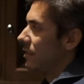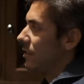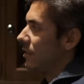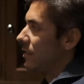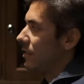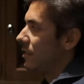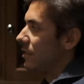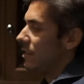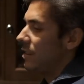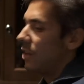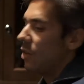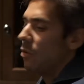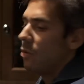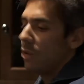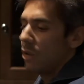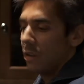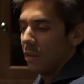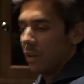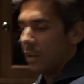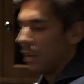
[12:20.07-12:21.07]
So
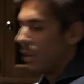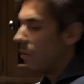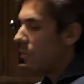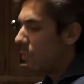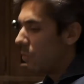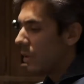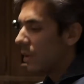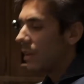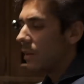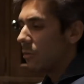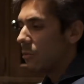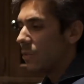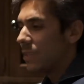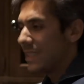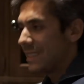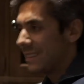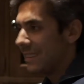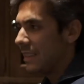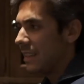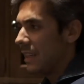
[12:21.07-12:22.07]
we
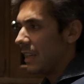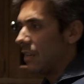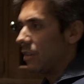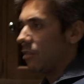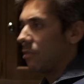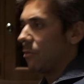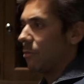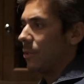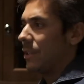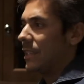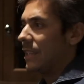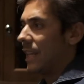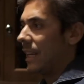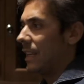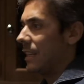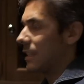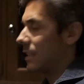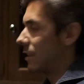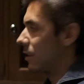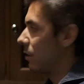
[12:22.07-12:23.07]
see a lot of retailers
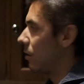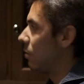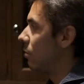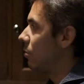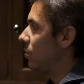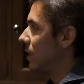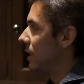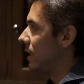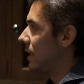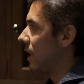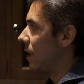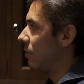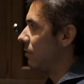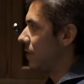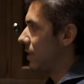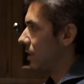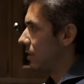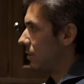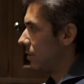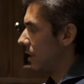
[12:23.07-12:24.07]
closing down
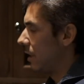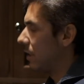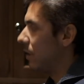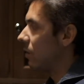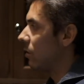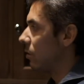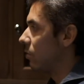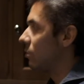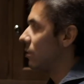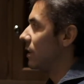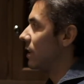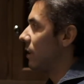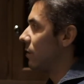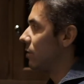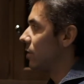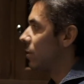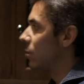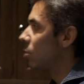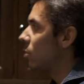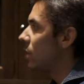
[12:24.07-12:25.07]

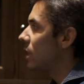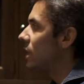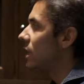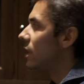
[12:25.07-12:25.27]
stores,